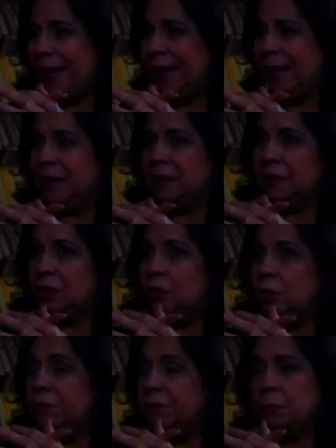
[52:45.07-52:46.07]
and you
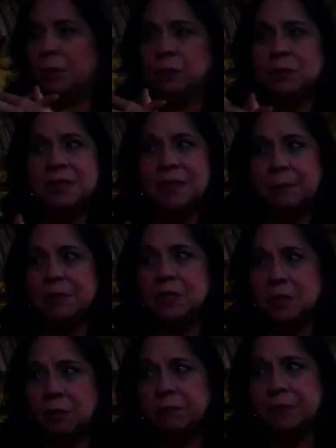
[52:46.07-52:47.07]
know, if you want to
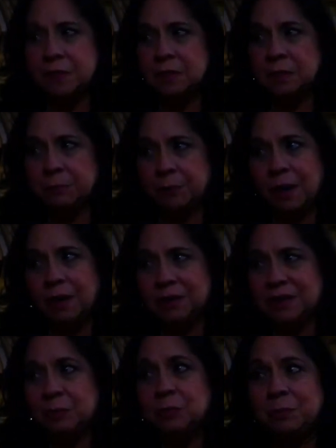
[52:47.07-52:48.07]
establish an office in the
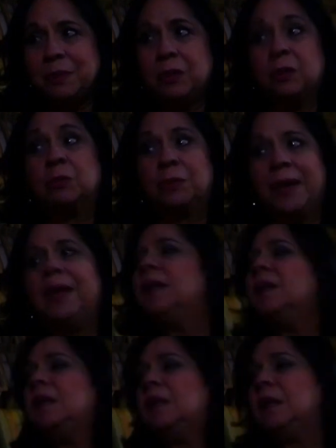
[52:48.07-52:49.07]
Bronx, it would be
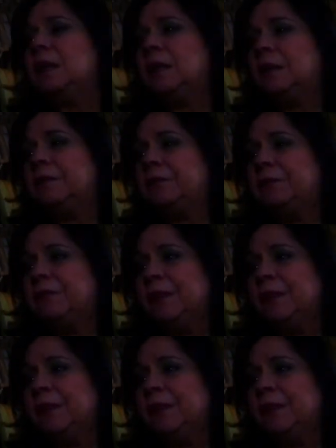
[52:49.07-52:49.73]
great if